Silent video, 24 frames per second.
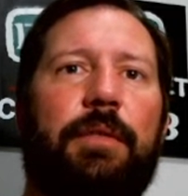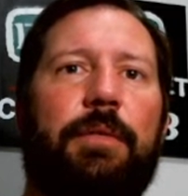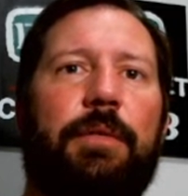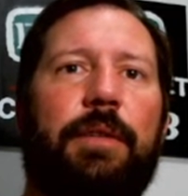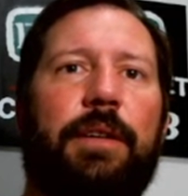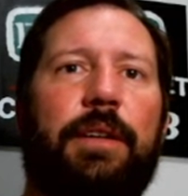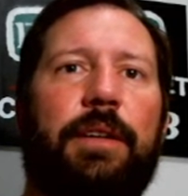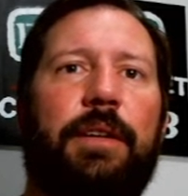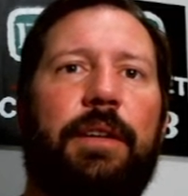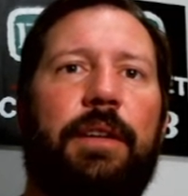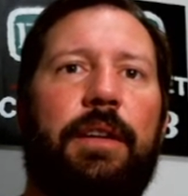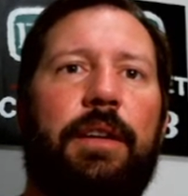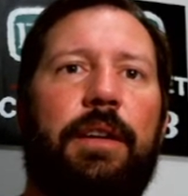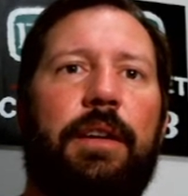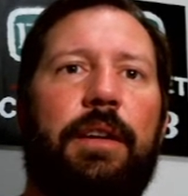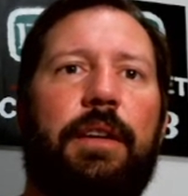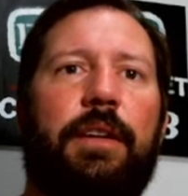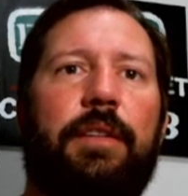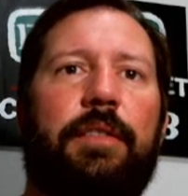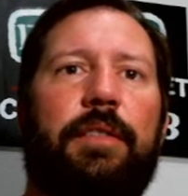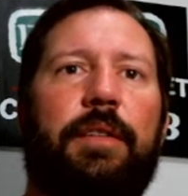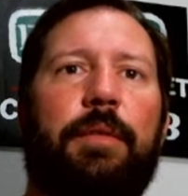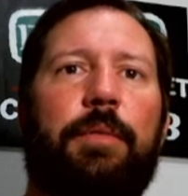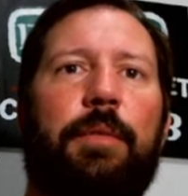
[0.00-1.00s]
I want to
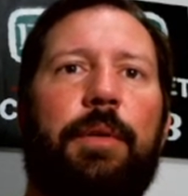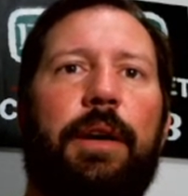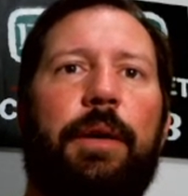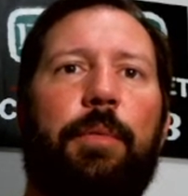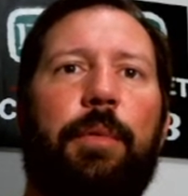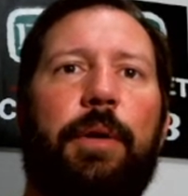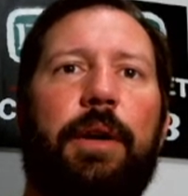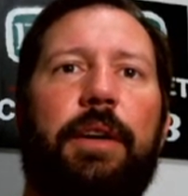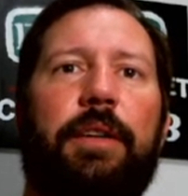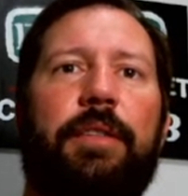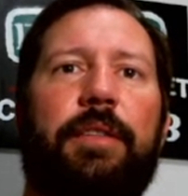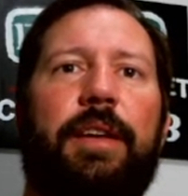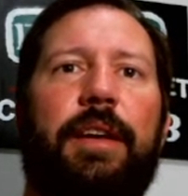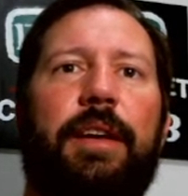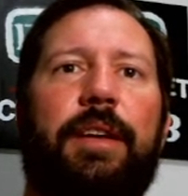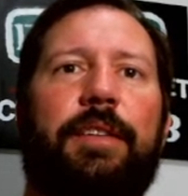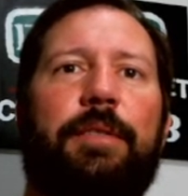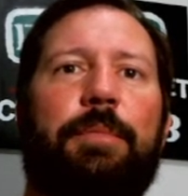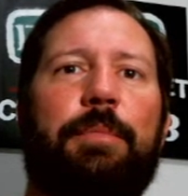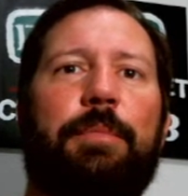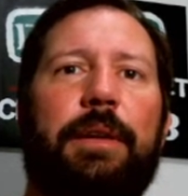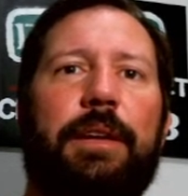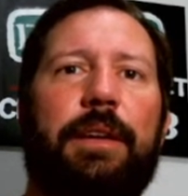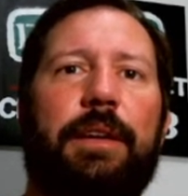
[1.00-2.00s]
see where it
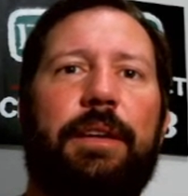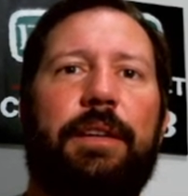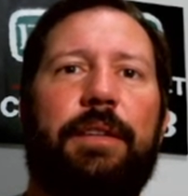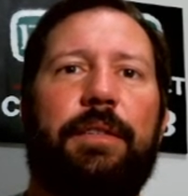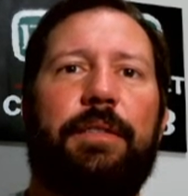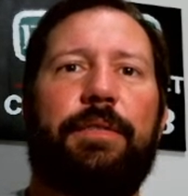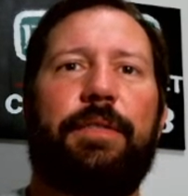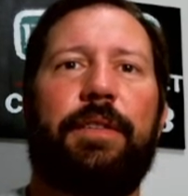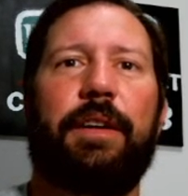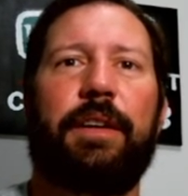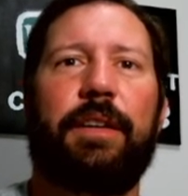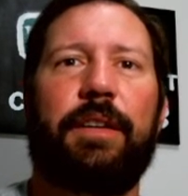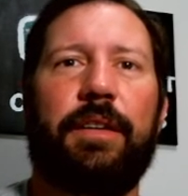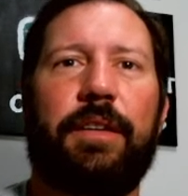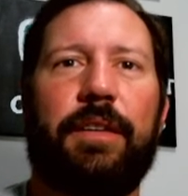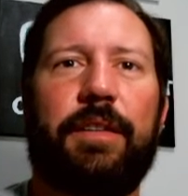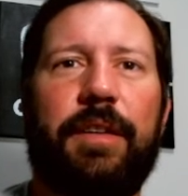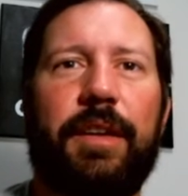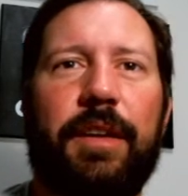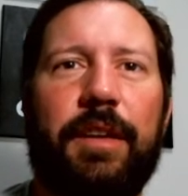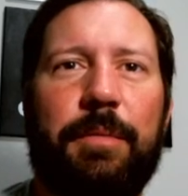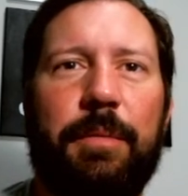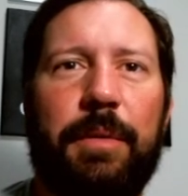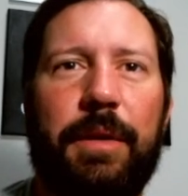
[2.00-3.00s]
takes me. It
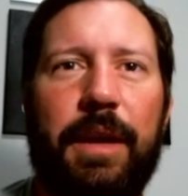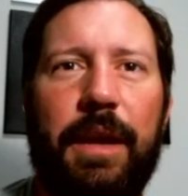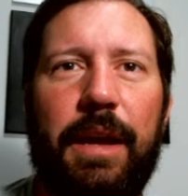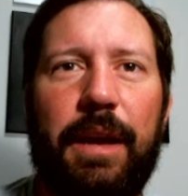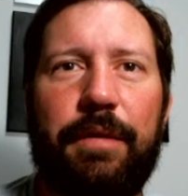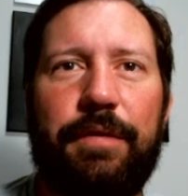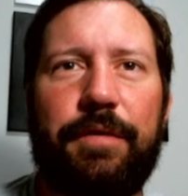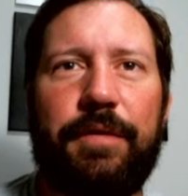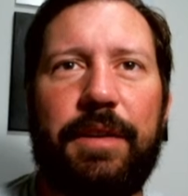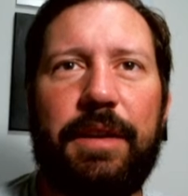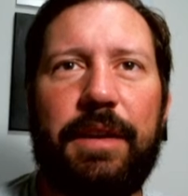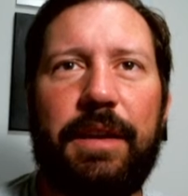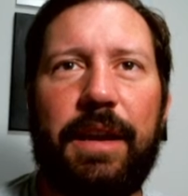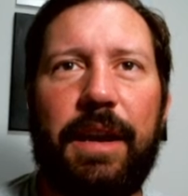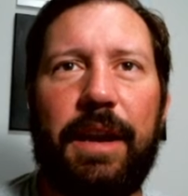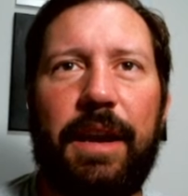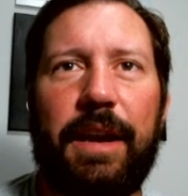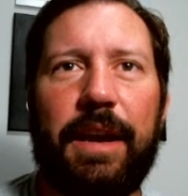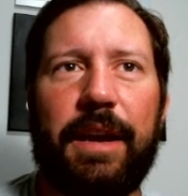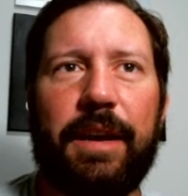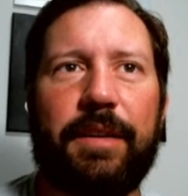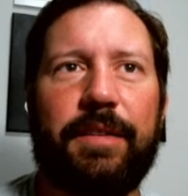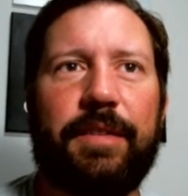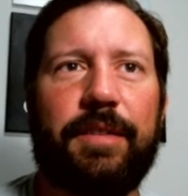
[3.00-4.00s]
takes me to
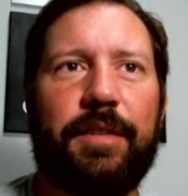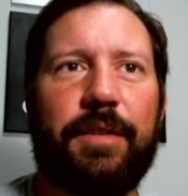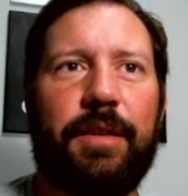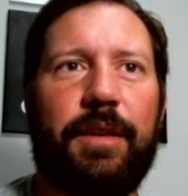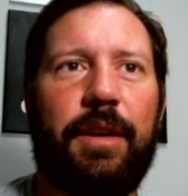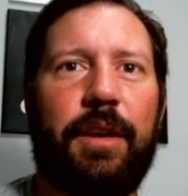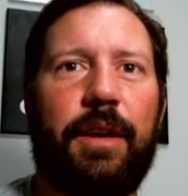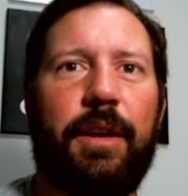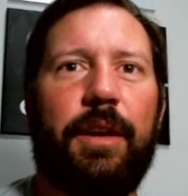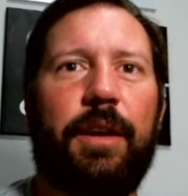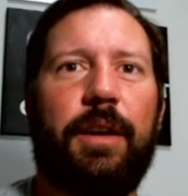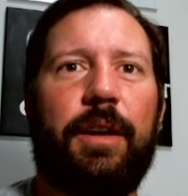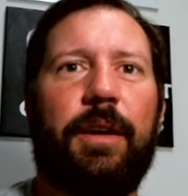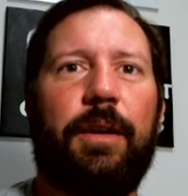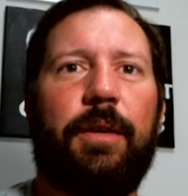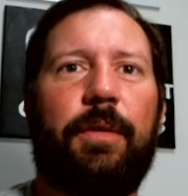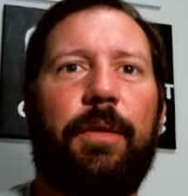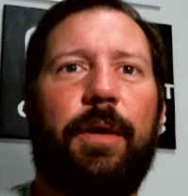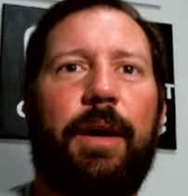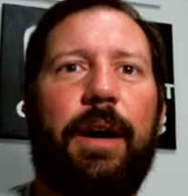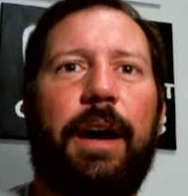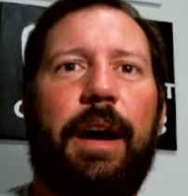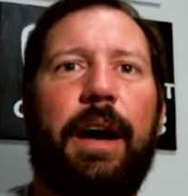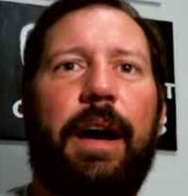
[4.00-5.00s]
FTX.
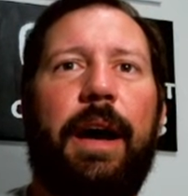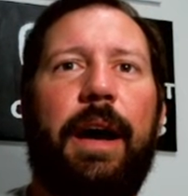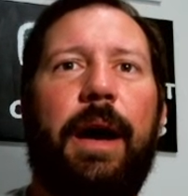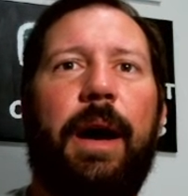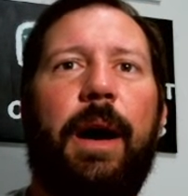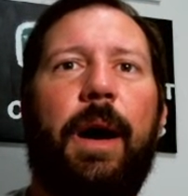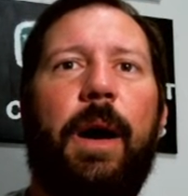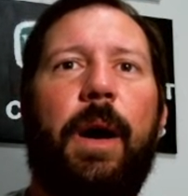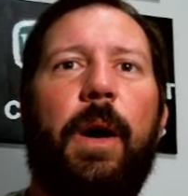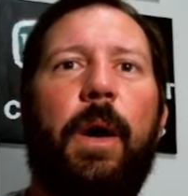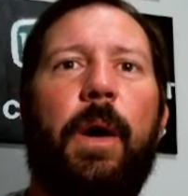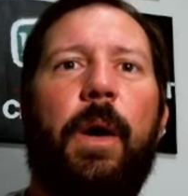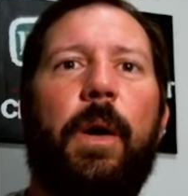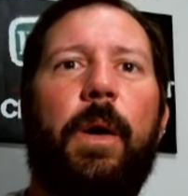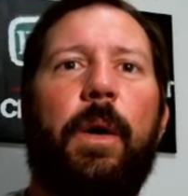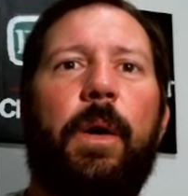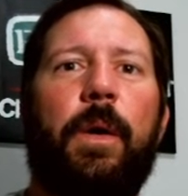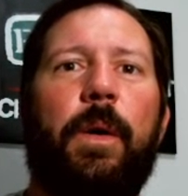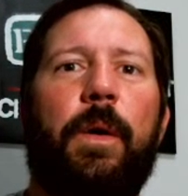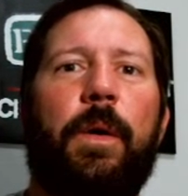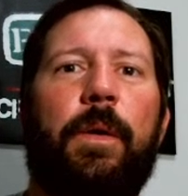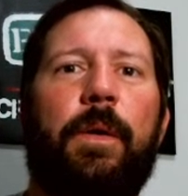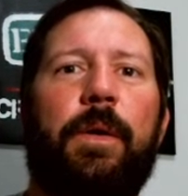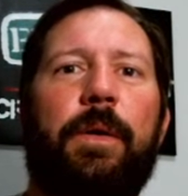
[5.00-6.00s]

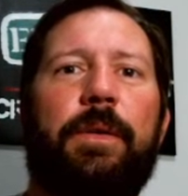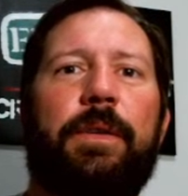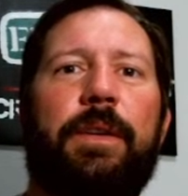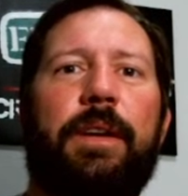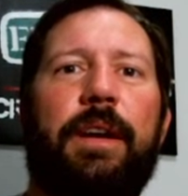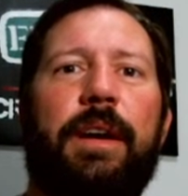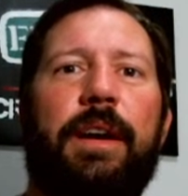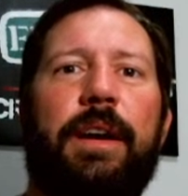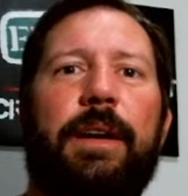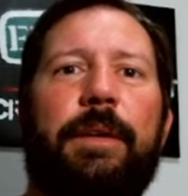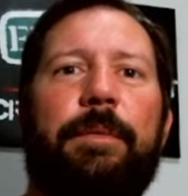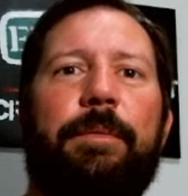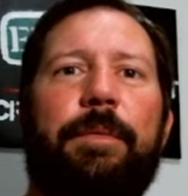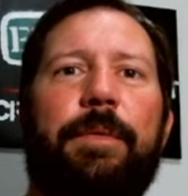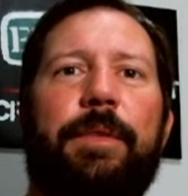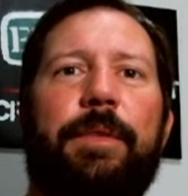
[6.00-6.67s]
Wow. Okay.